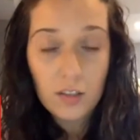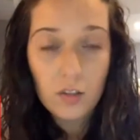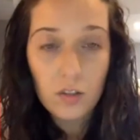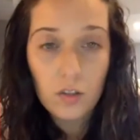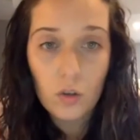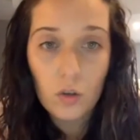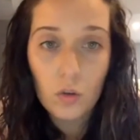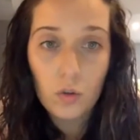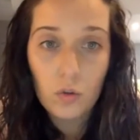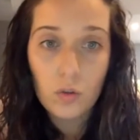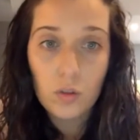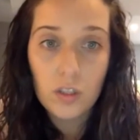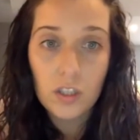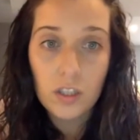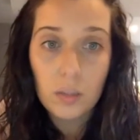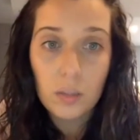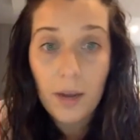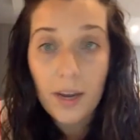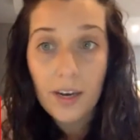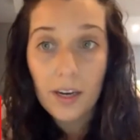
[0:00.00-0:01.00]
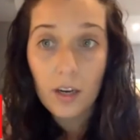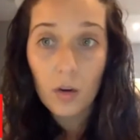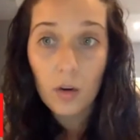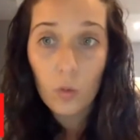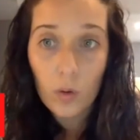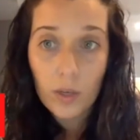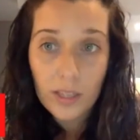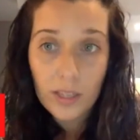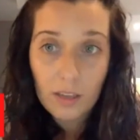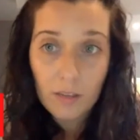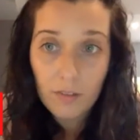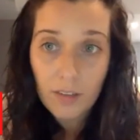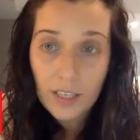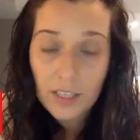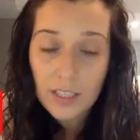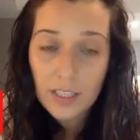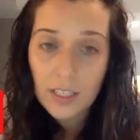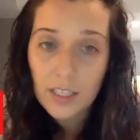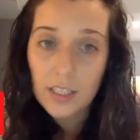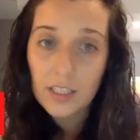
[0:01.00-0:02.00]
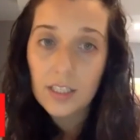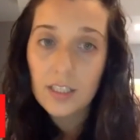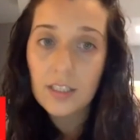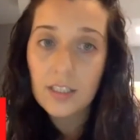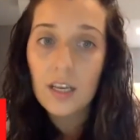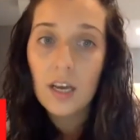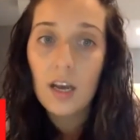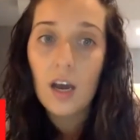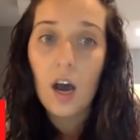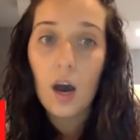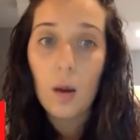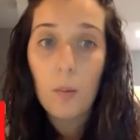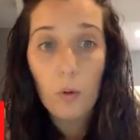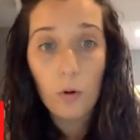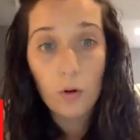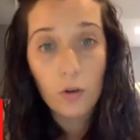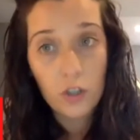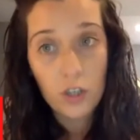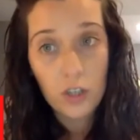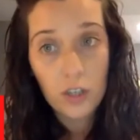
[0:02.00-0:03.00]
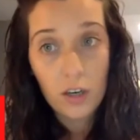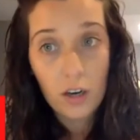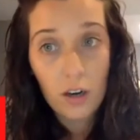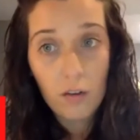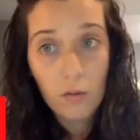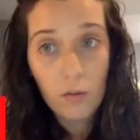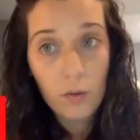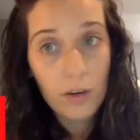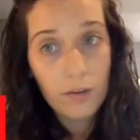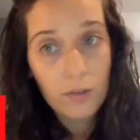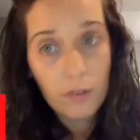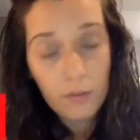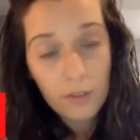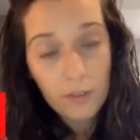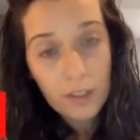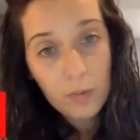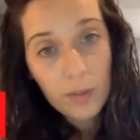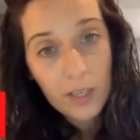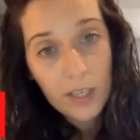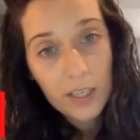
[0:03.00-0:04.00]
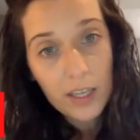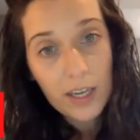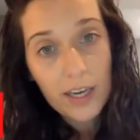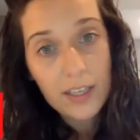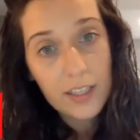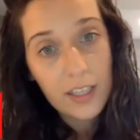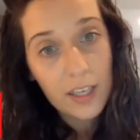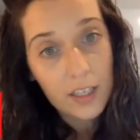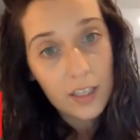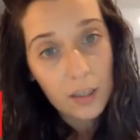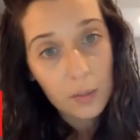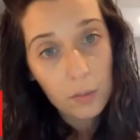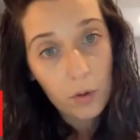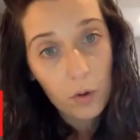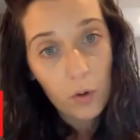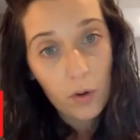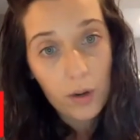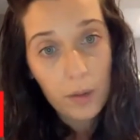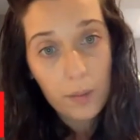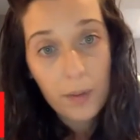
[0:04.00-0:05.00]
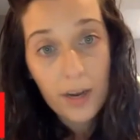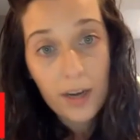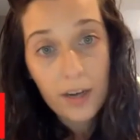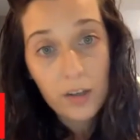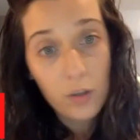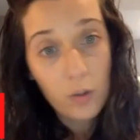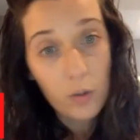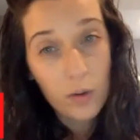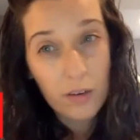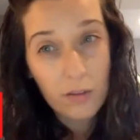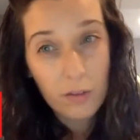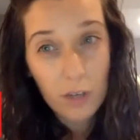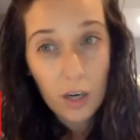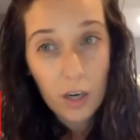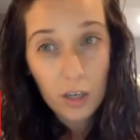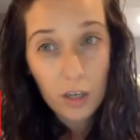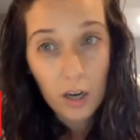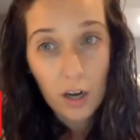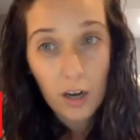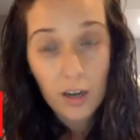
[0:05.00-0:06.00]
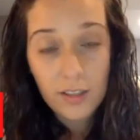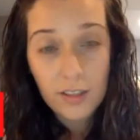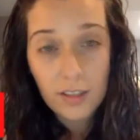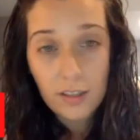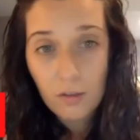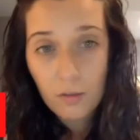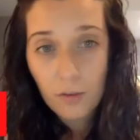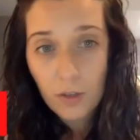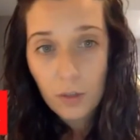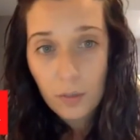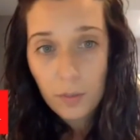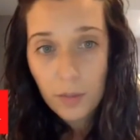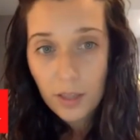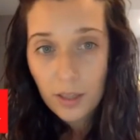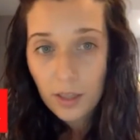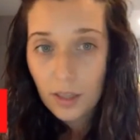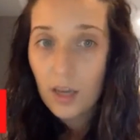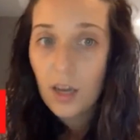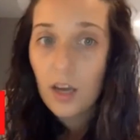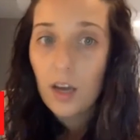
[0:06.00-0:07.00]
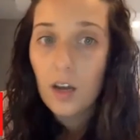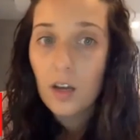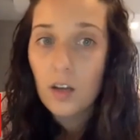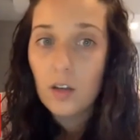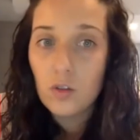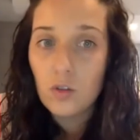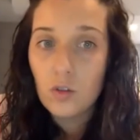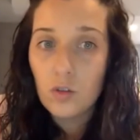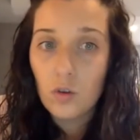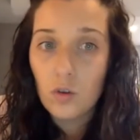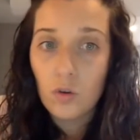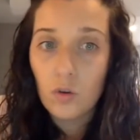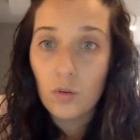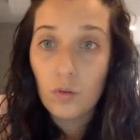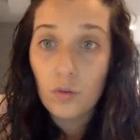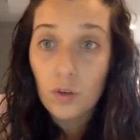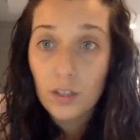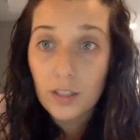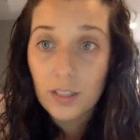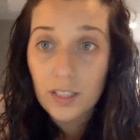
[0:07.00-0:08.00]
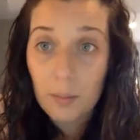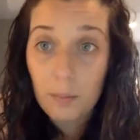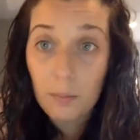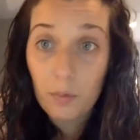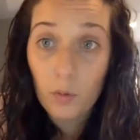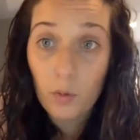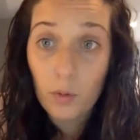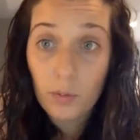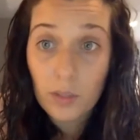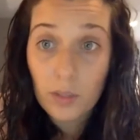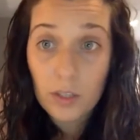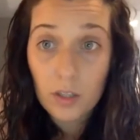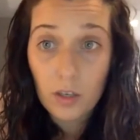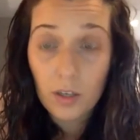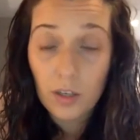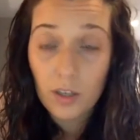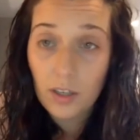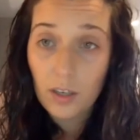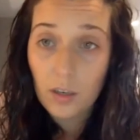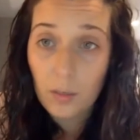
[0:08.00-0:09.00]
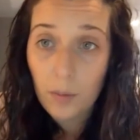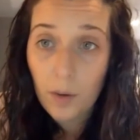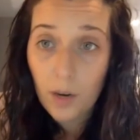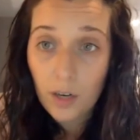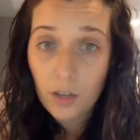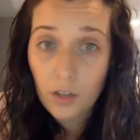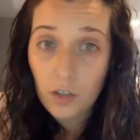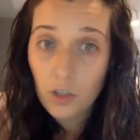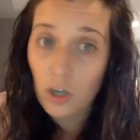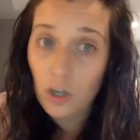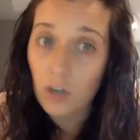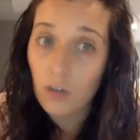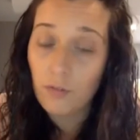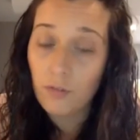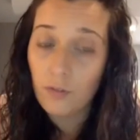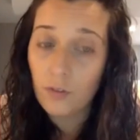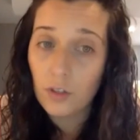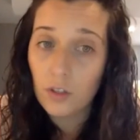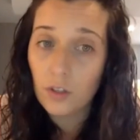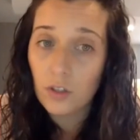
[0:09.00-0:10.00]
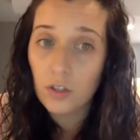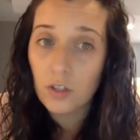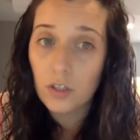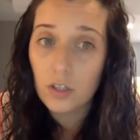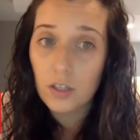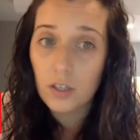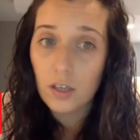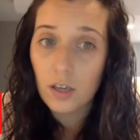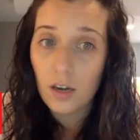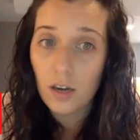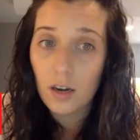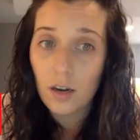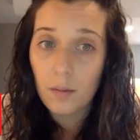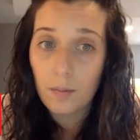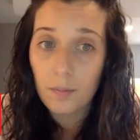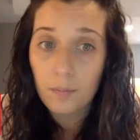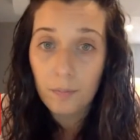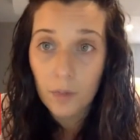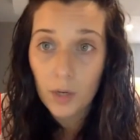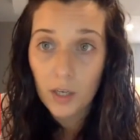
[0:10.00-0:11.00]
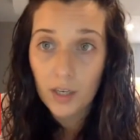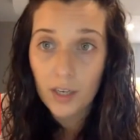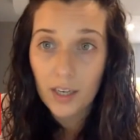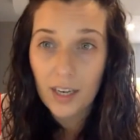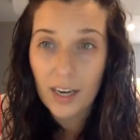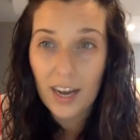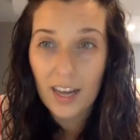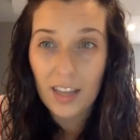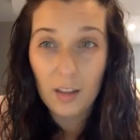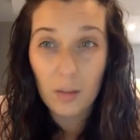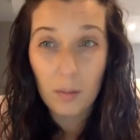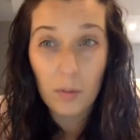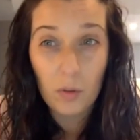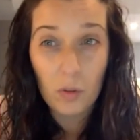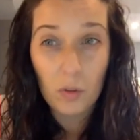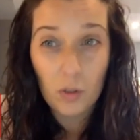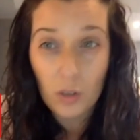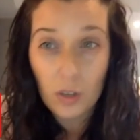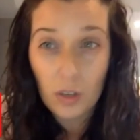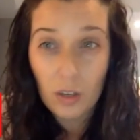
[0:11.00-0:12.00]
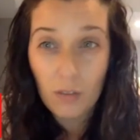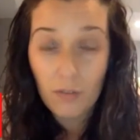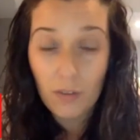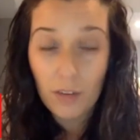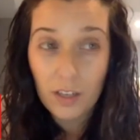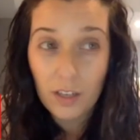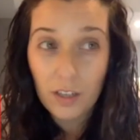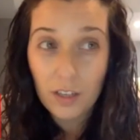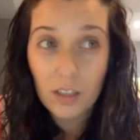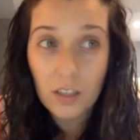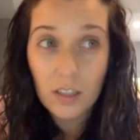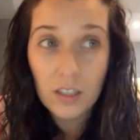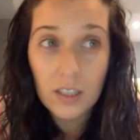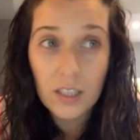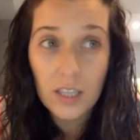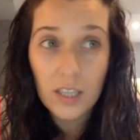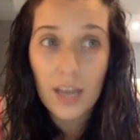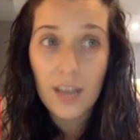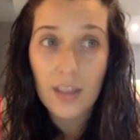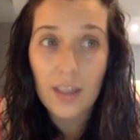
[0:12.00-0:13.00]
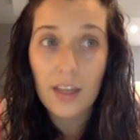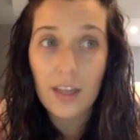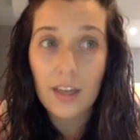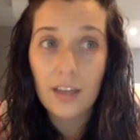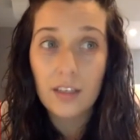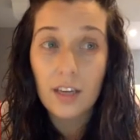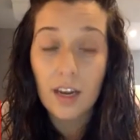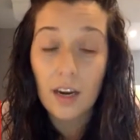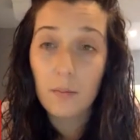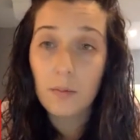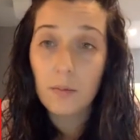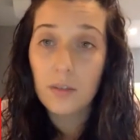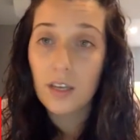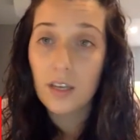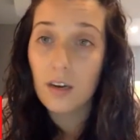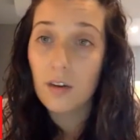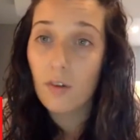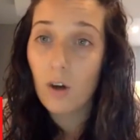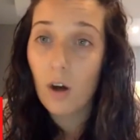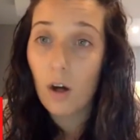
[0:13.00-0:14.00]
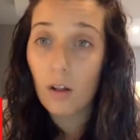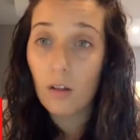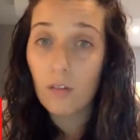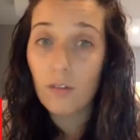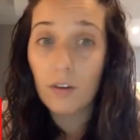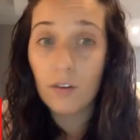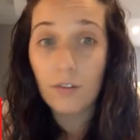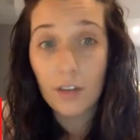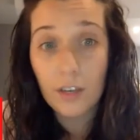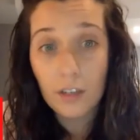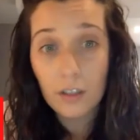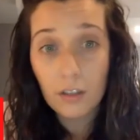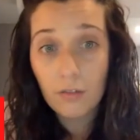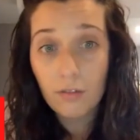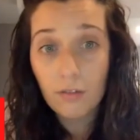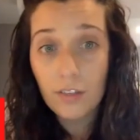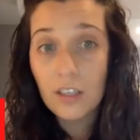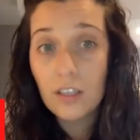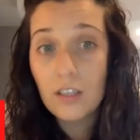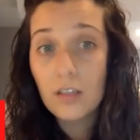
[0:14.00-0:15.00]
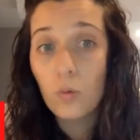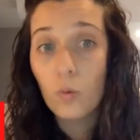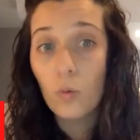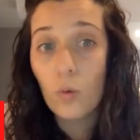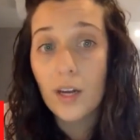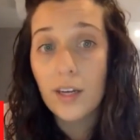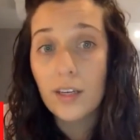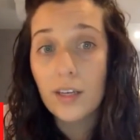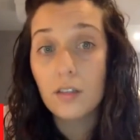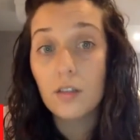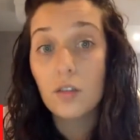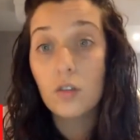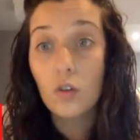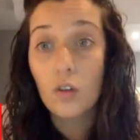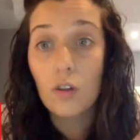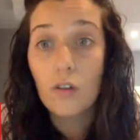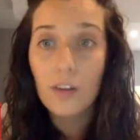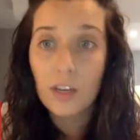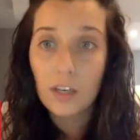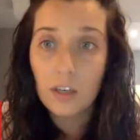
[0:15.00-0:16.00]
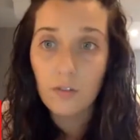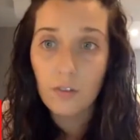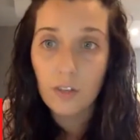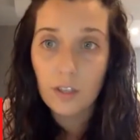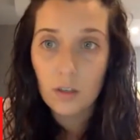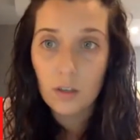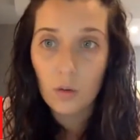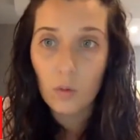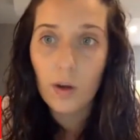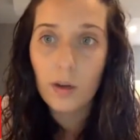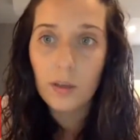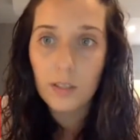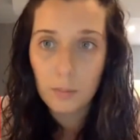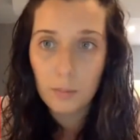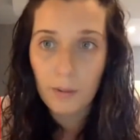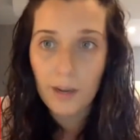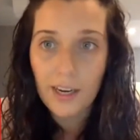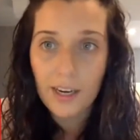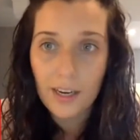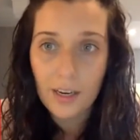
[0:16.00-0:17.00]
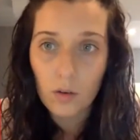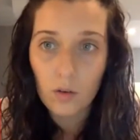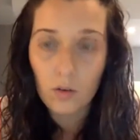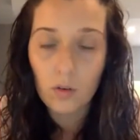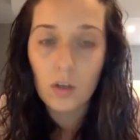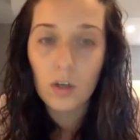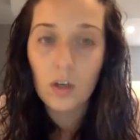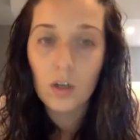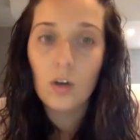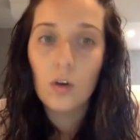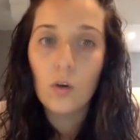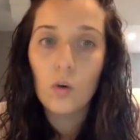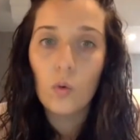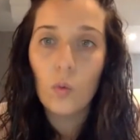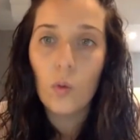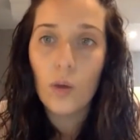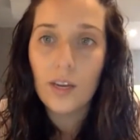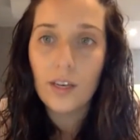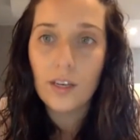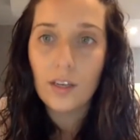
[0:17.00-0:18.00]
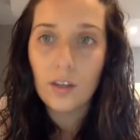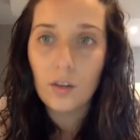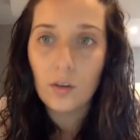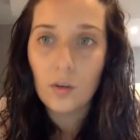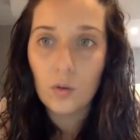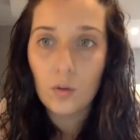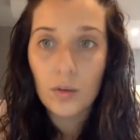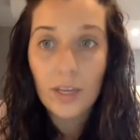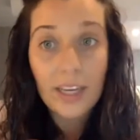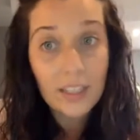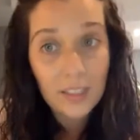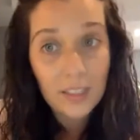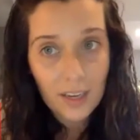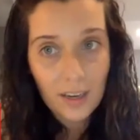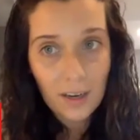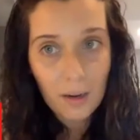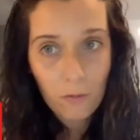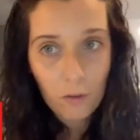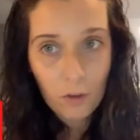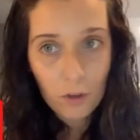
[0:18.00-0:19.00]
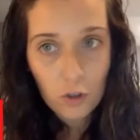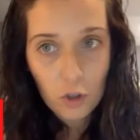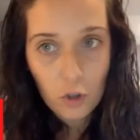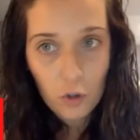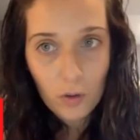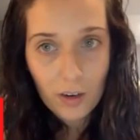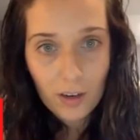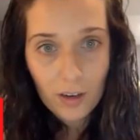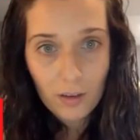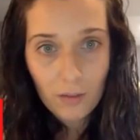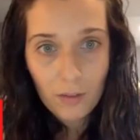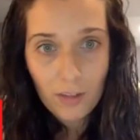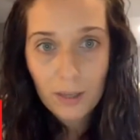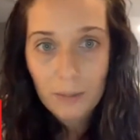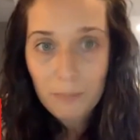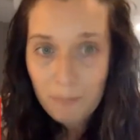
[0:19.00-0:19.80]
So depending on what the event is, a portion of whatever fees we collect end up going back to whatever our cause is for the month. So for example, when we started in March, our first market had about 30 vendors, and then 10% of all of our vendor fees went. So the vendor fees are what's paid out when you like sign up for the show kind of thing.